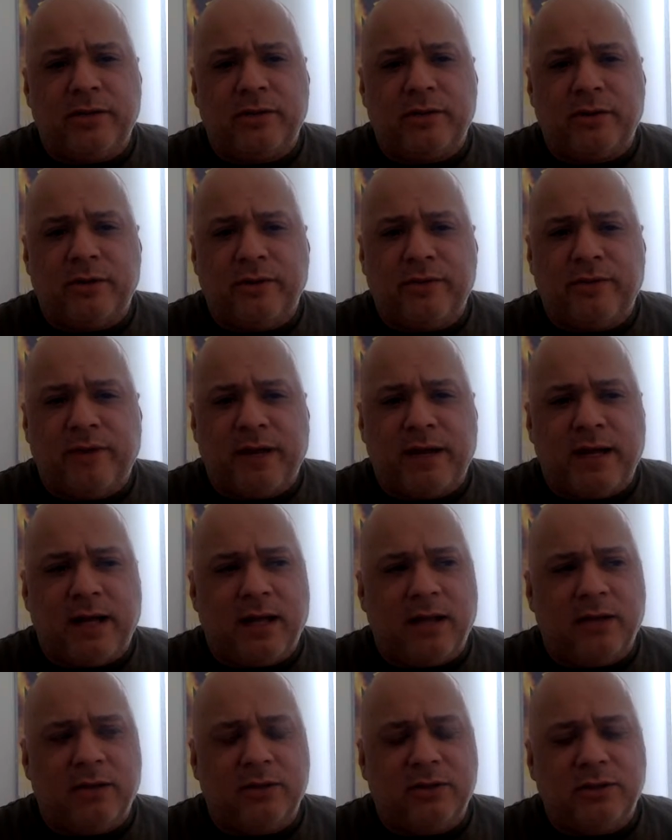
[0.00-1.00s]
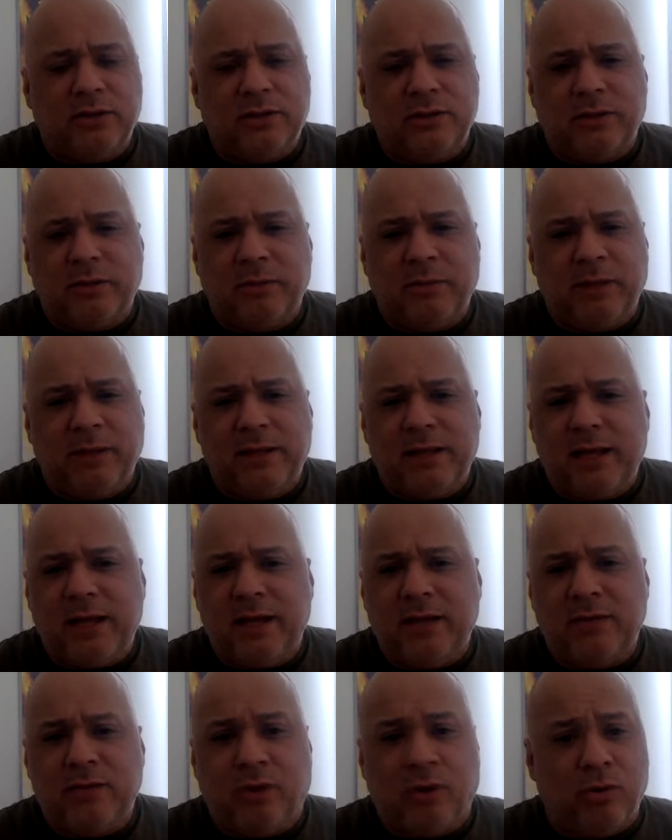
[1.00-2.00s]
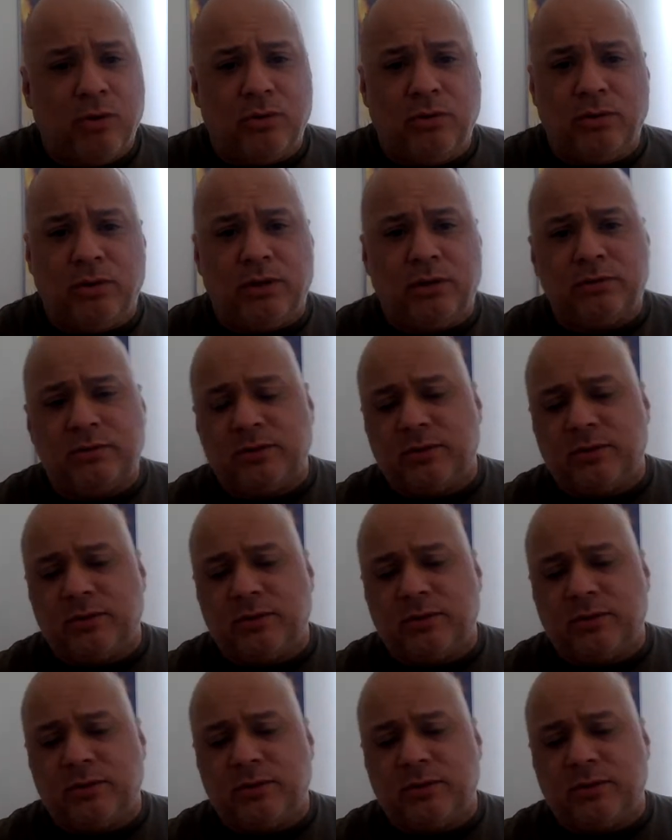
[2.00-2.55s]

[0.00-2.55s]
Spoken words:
$35, something like that total